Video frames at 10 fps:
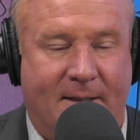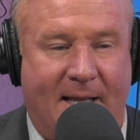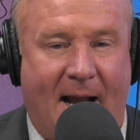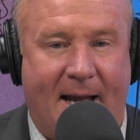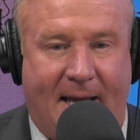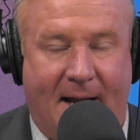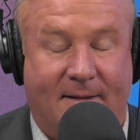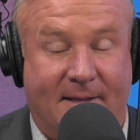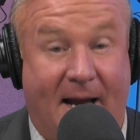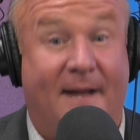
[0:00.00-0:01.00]
that I can't
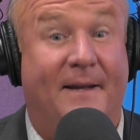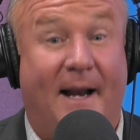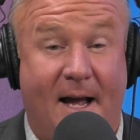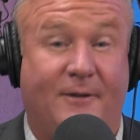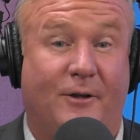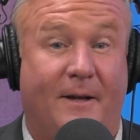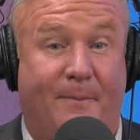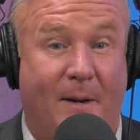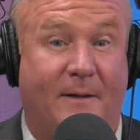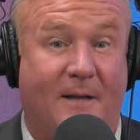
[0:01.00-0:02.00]
stand that actually
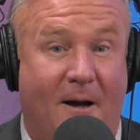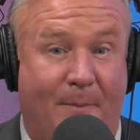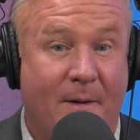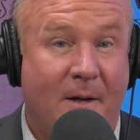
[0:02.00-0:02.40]
picked up